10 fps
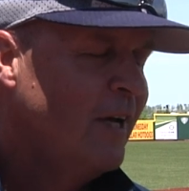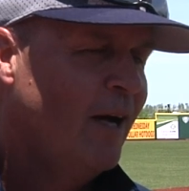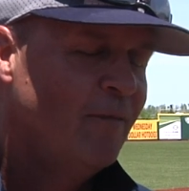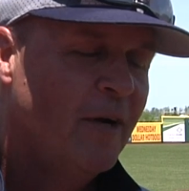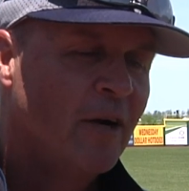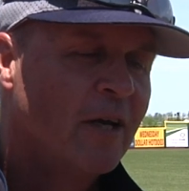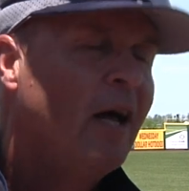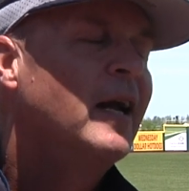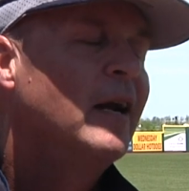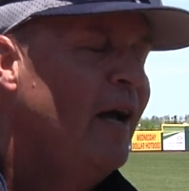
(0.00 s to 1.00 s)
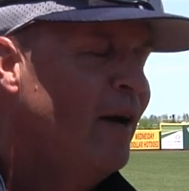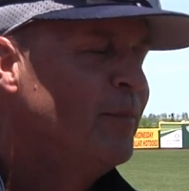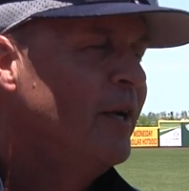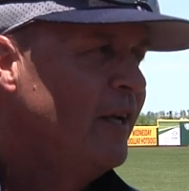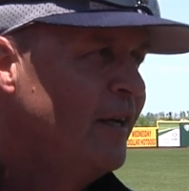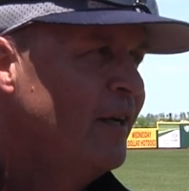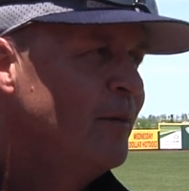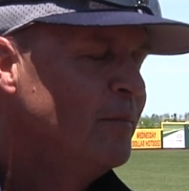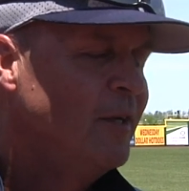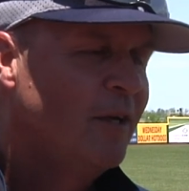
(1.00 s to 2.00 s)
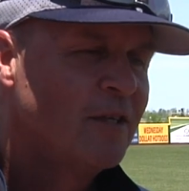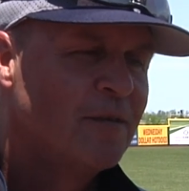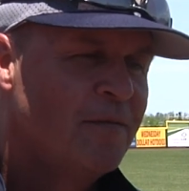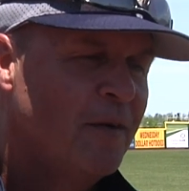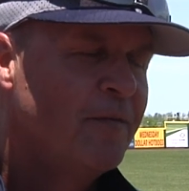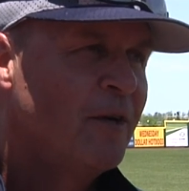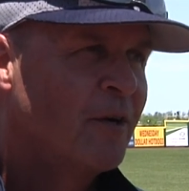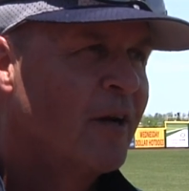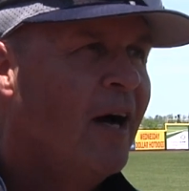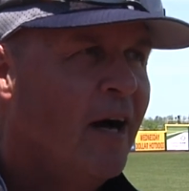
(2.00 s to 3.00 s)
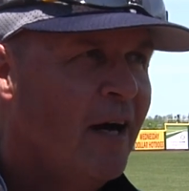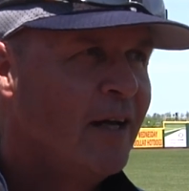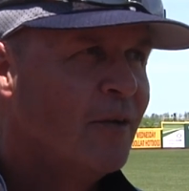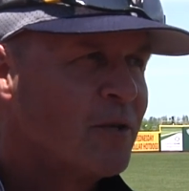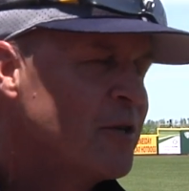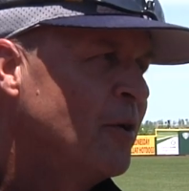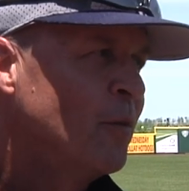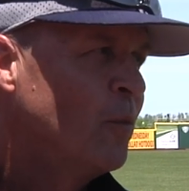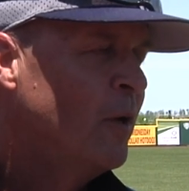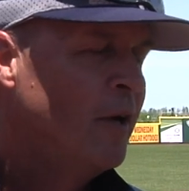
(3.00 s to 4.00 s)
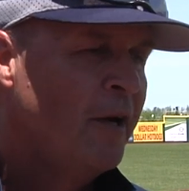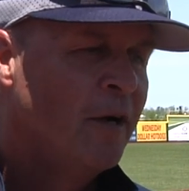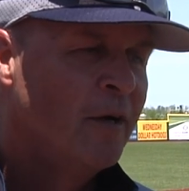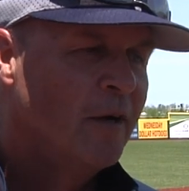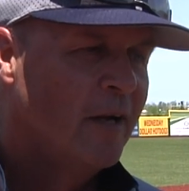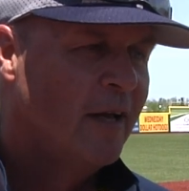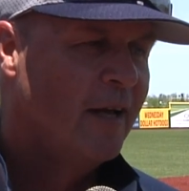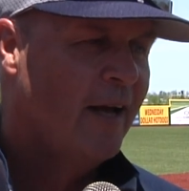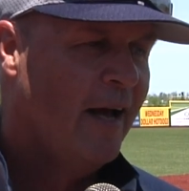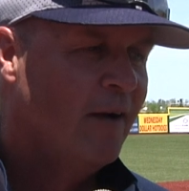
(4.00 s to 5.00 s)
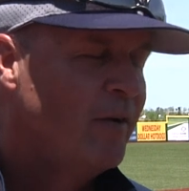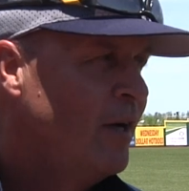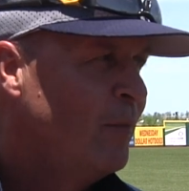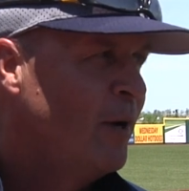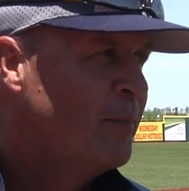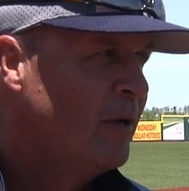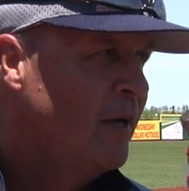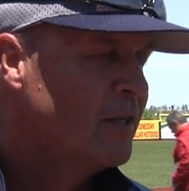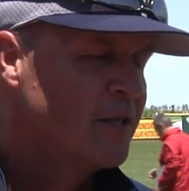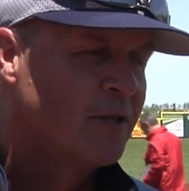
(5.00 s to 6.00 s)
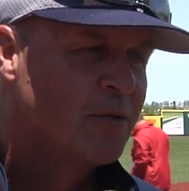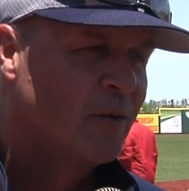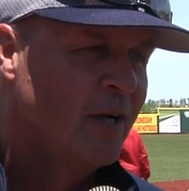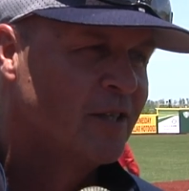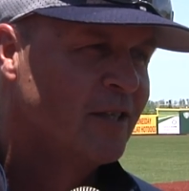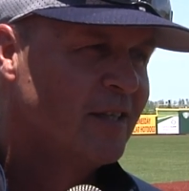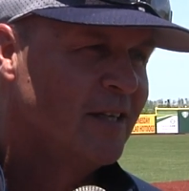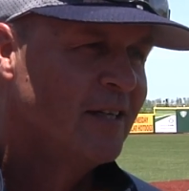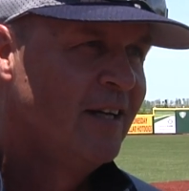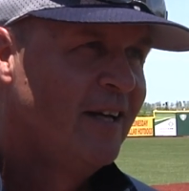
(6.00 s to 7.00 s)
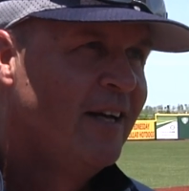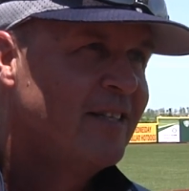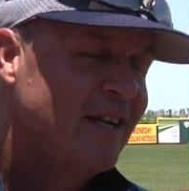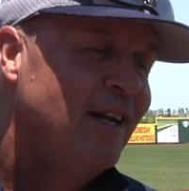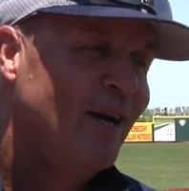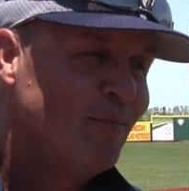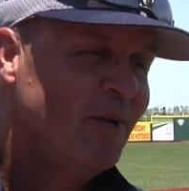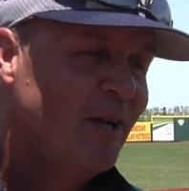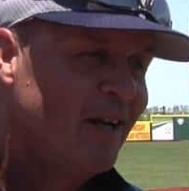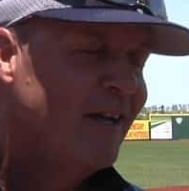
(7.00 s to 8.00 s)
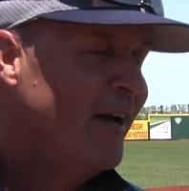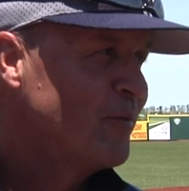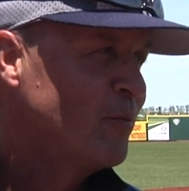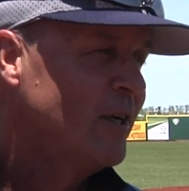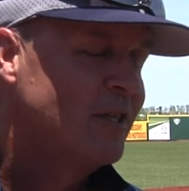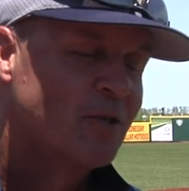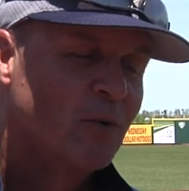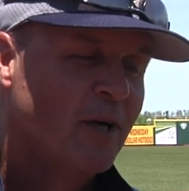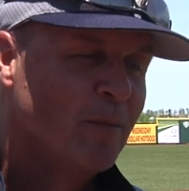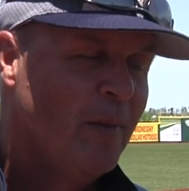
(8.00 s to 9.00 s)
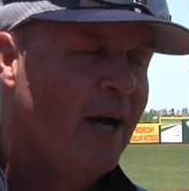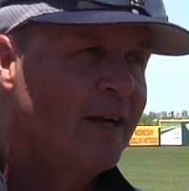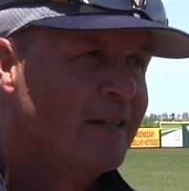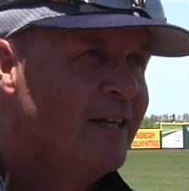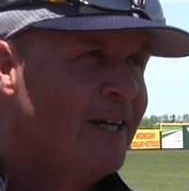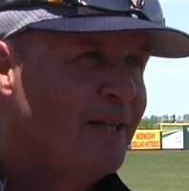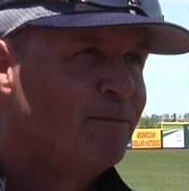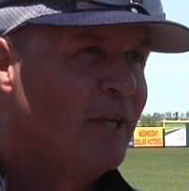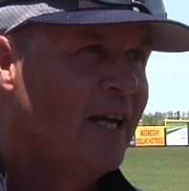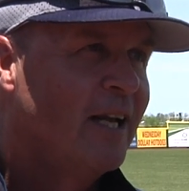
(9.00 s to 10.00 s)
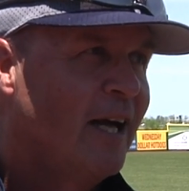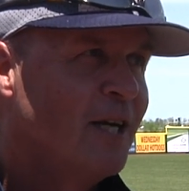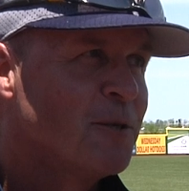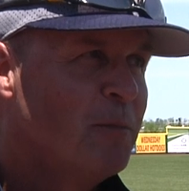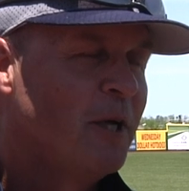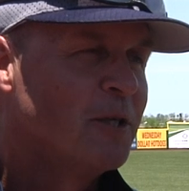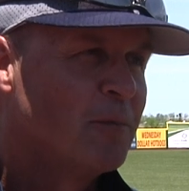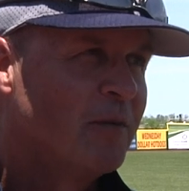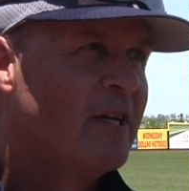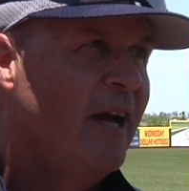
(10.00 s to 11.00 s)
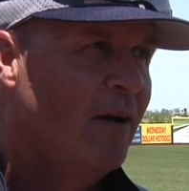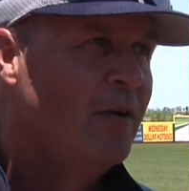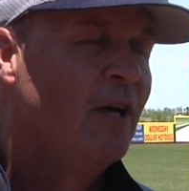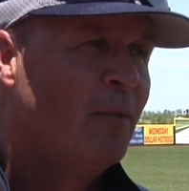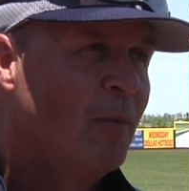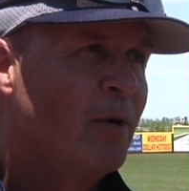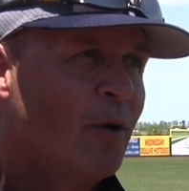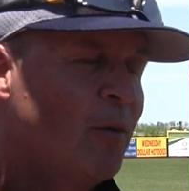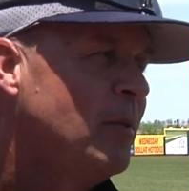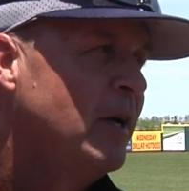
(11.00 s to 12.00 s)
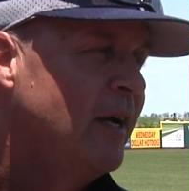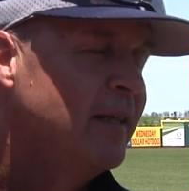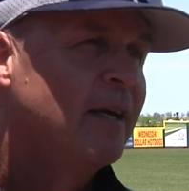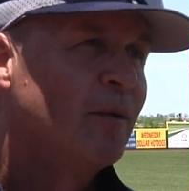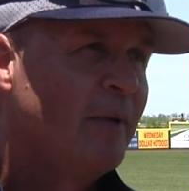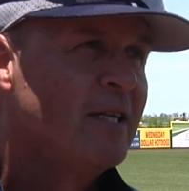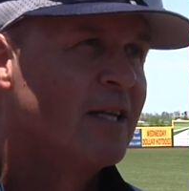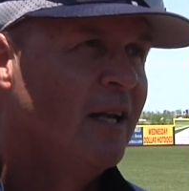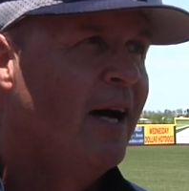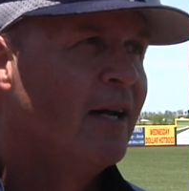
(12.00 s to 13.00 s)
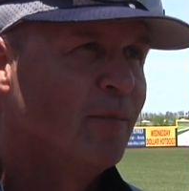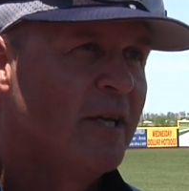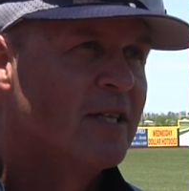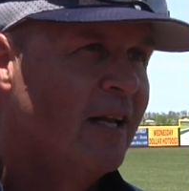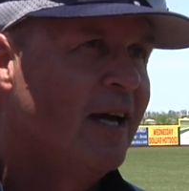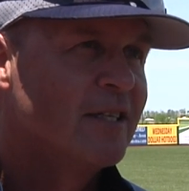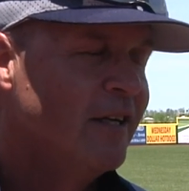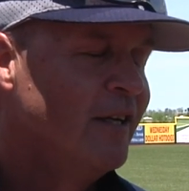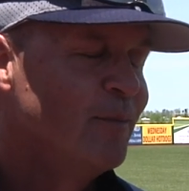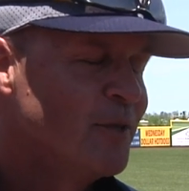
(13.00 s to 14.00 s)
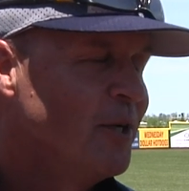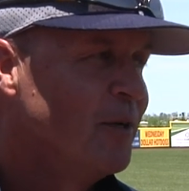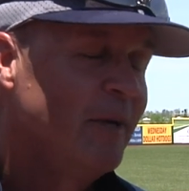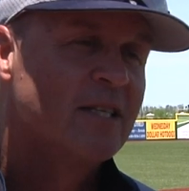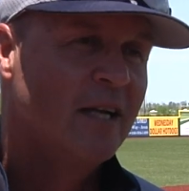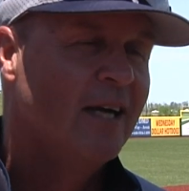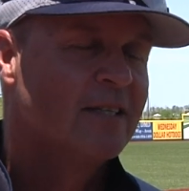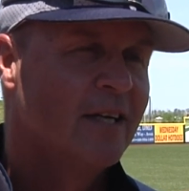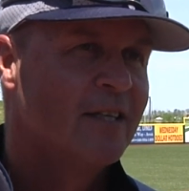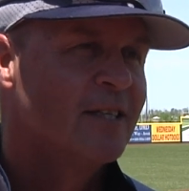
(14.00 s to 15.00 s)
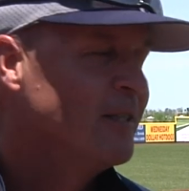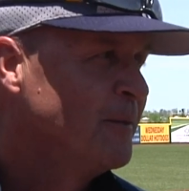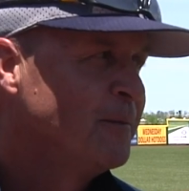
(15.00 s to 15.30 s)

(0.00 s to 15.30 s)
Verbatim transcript: I'm very glad it happened to him. You know, he's a fifth year guy. He was hurt one year, and, and to have him up there in that situation to, to end up, you know, he didn't have to really swing the bat um, in that last pitch, but to have him up at home plate, I think it means a lot, and it means a lot to him, too, and it means a lot to us.